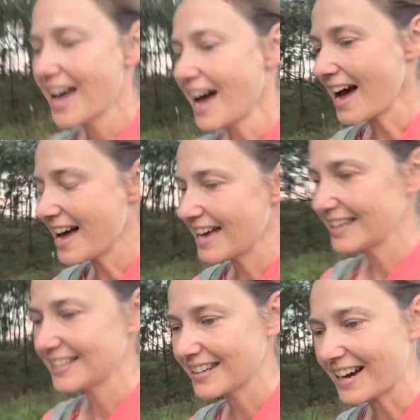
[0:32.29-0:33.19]

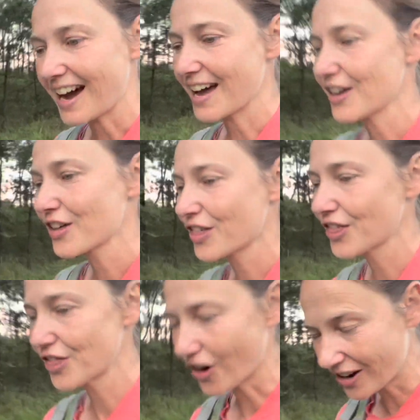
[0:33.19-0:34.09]
and I
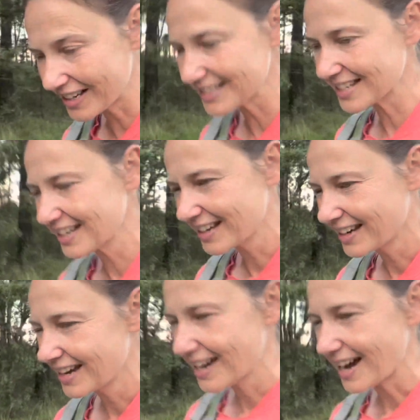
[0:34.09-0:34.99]
thought
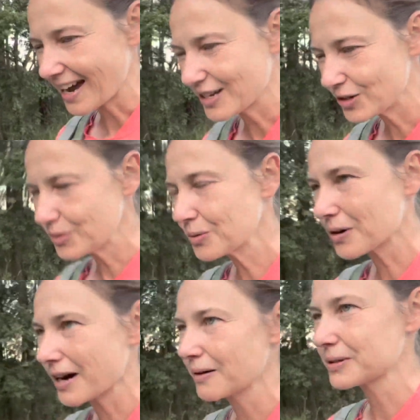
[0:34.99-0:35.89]
I knew
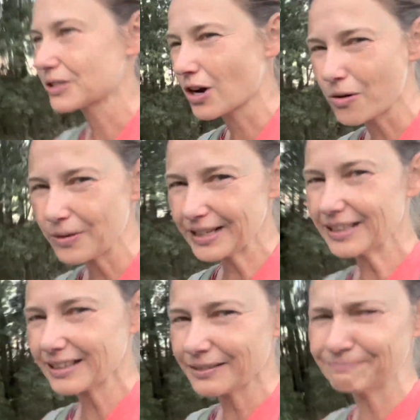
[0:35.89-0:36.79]
where I was
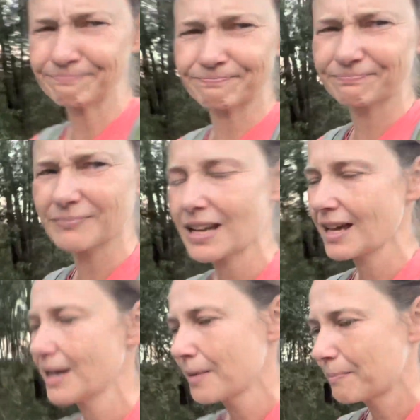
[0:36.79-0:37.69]
going,
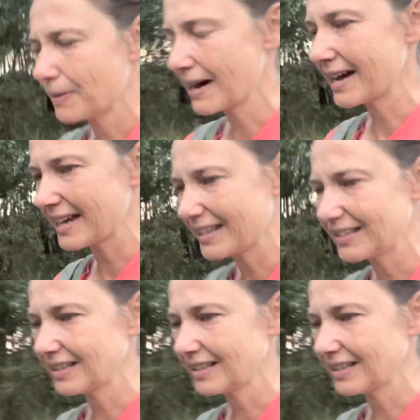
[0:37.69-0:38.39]
but